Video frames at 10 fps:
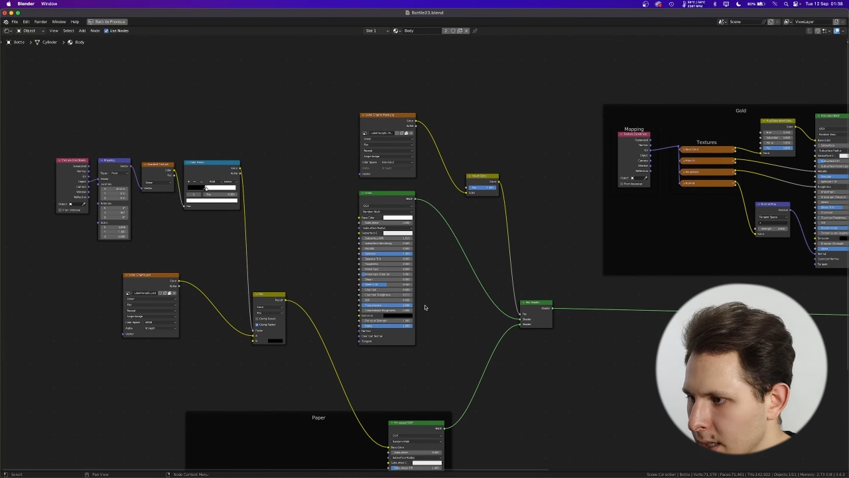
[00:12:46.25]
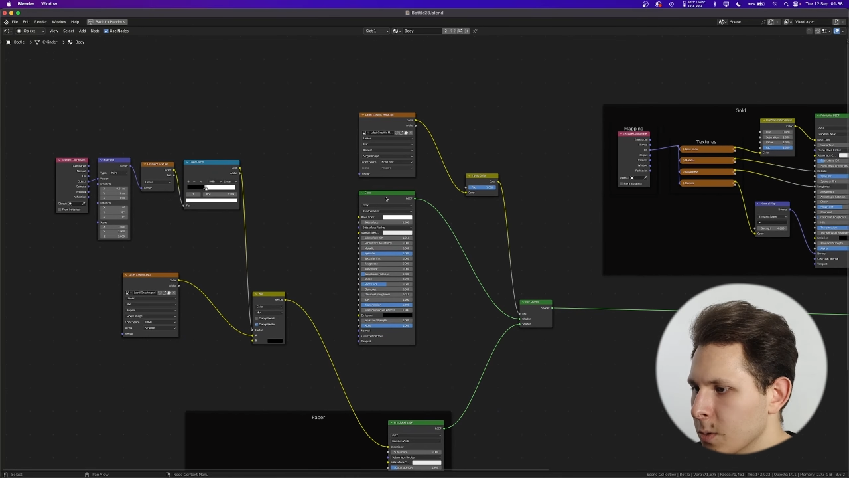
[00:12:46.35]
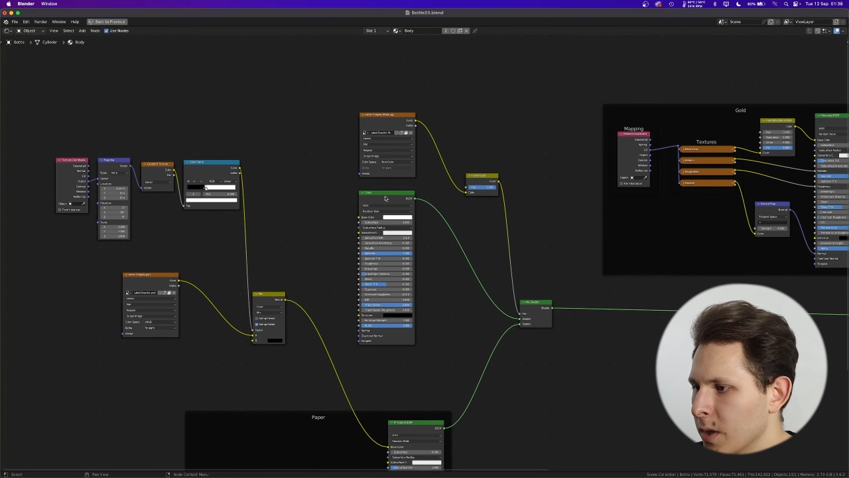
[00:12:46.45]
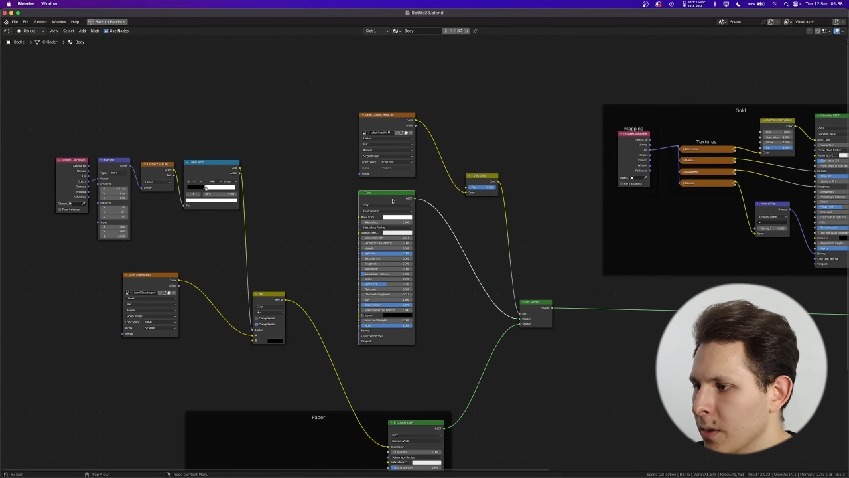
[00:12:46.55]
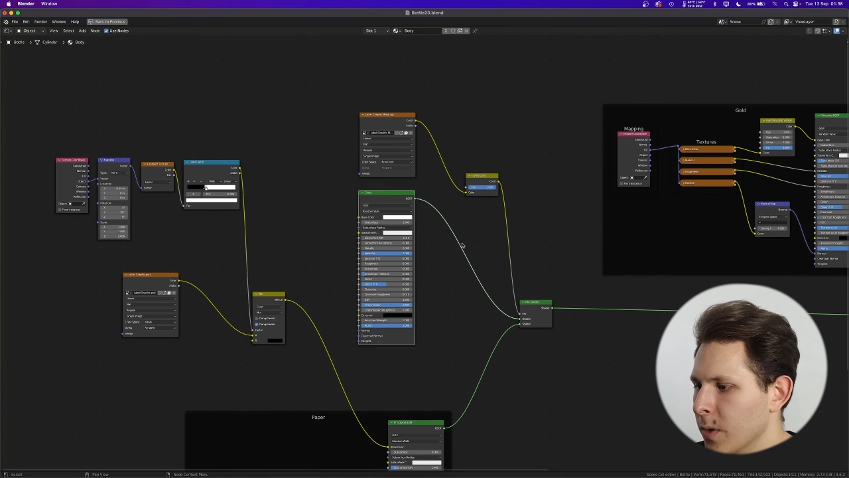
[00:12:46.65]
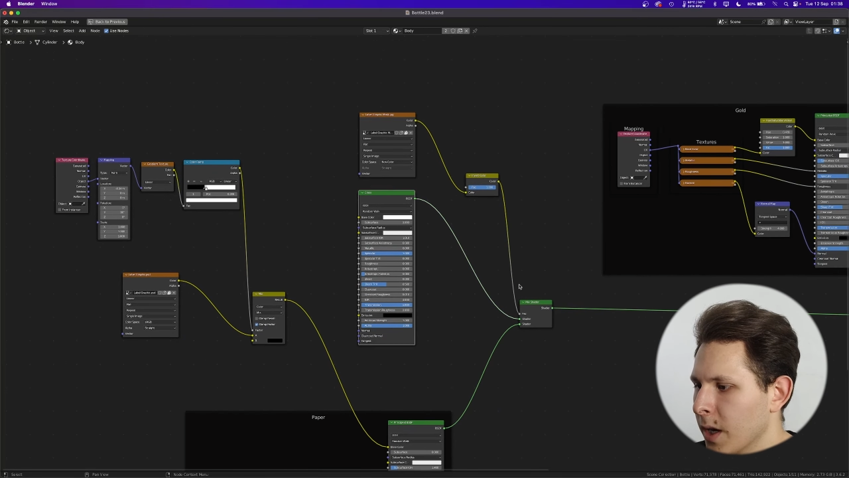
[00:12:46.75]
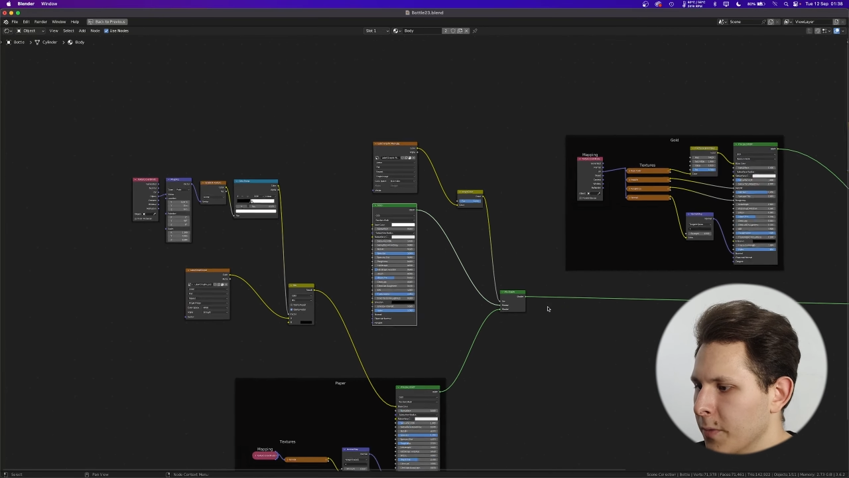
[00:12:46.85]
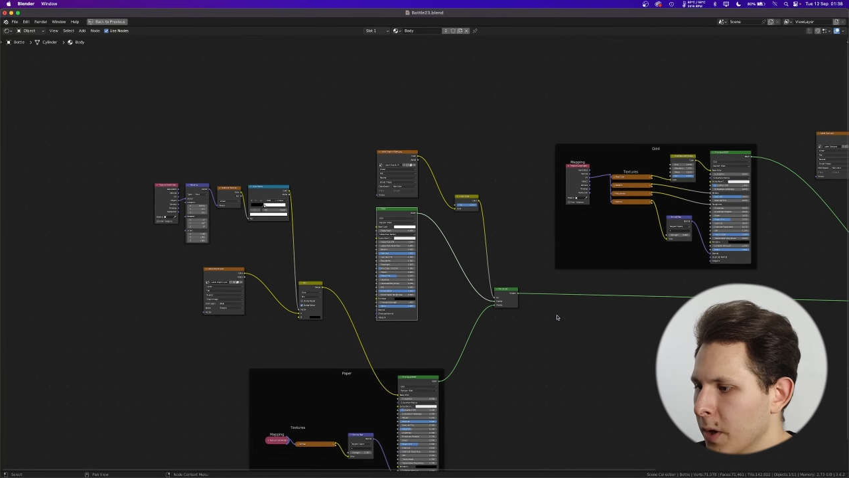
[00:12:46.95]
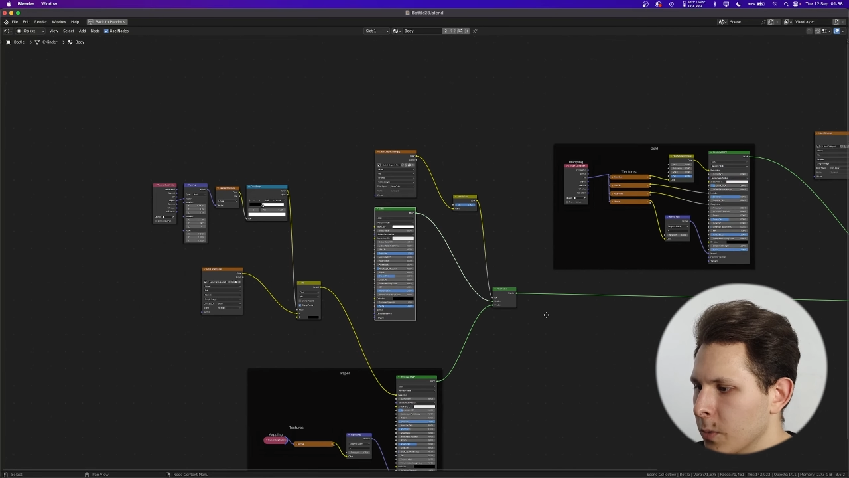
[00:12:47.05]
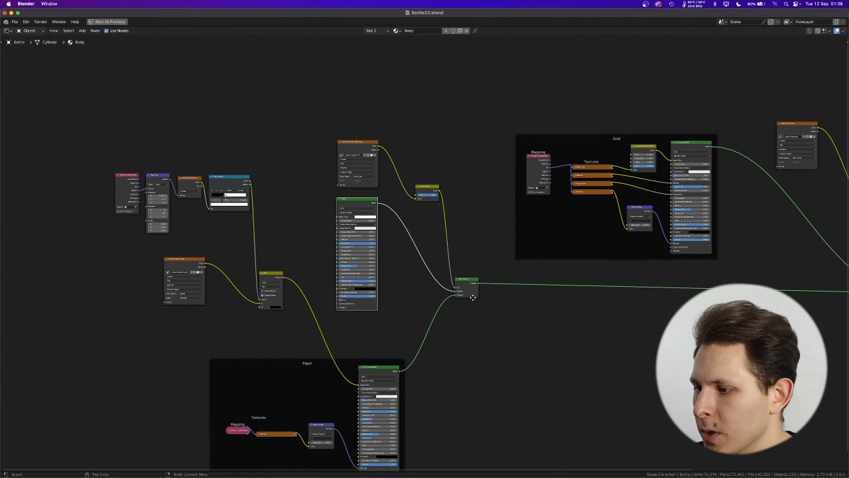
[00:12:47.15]
So here we
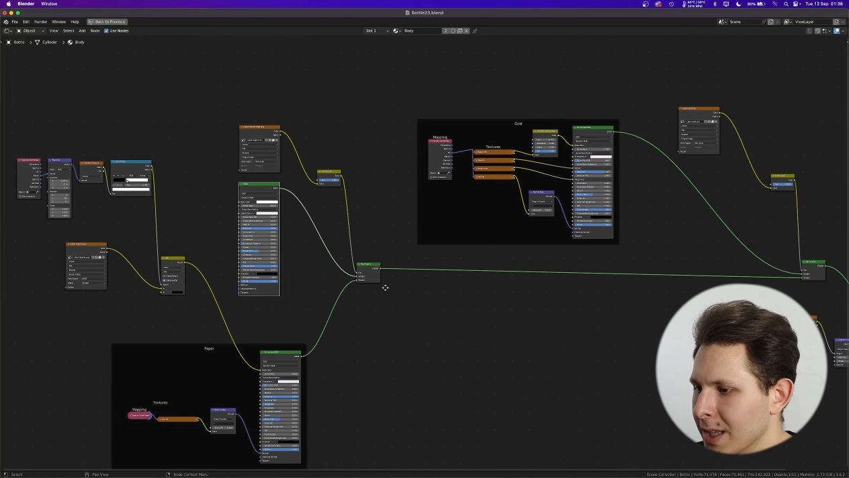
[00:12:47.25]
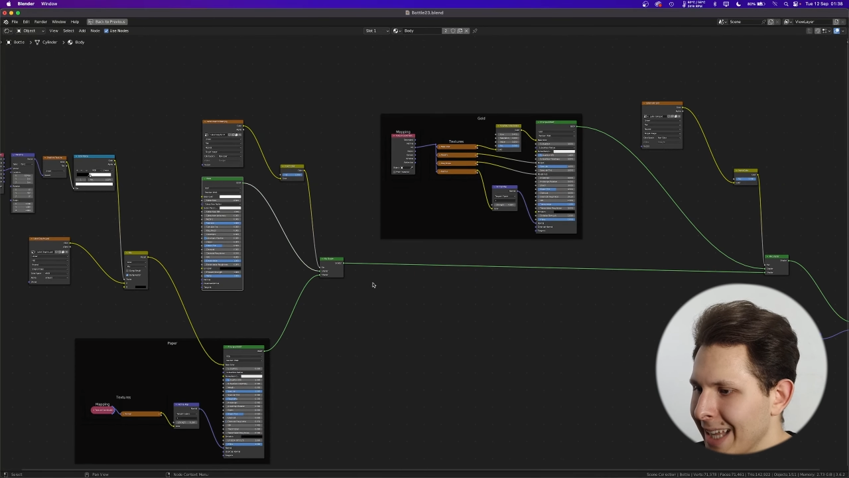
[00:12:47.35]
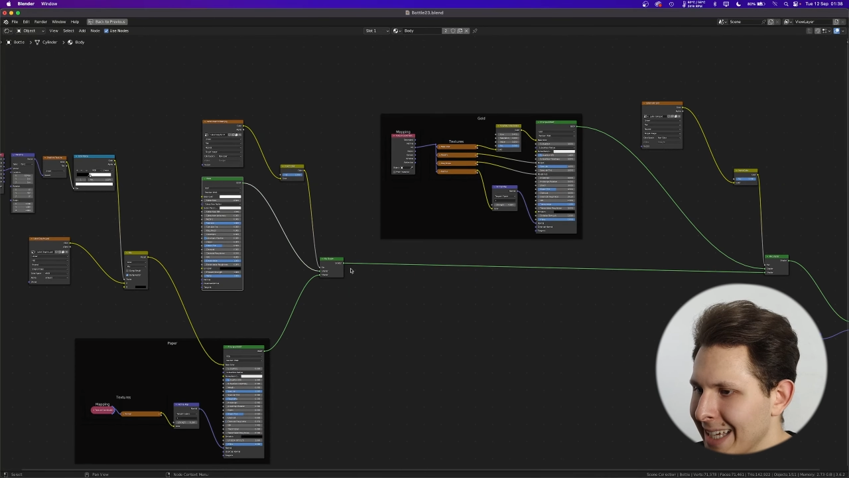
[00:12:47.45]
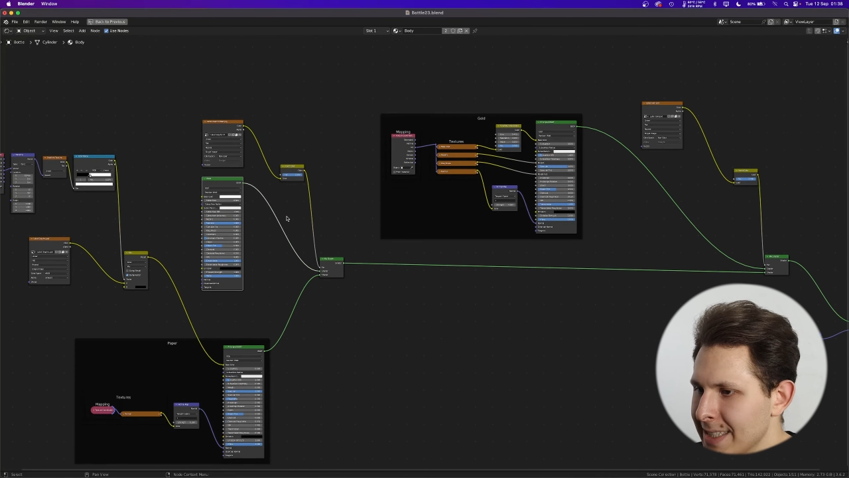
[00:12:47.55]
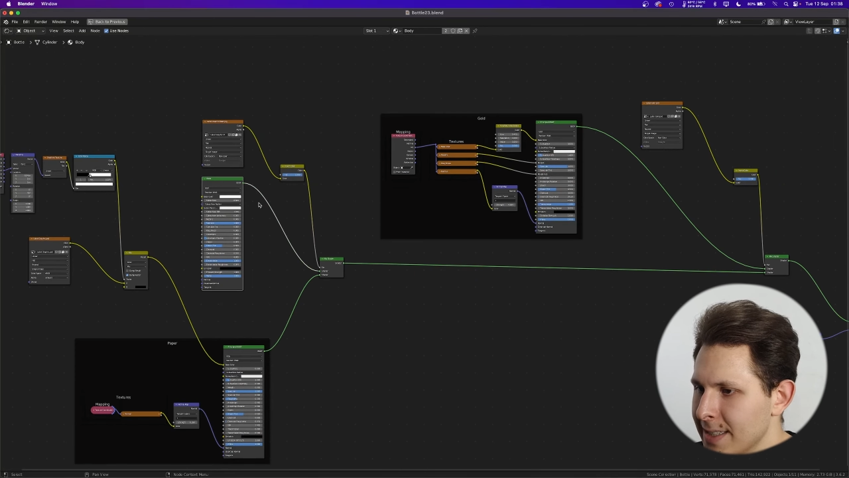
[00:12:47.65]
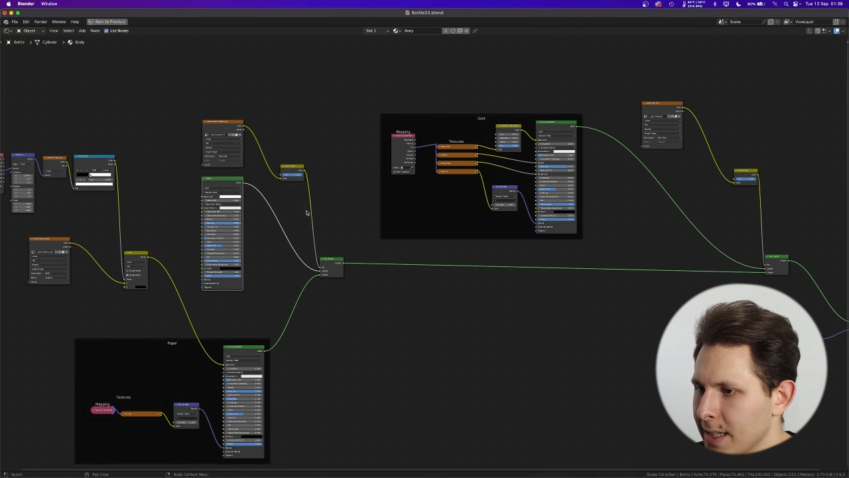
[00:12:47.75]
have our glass,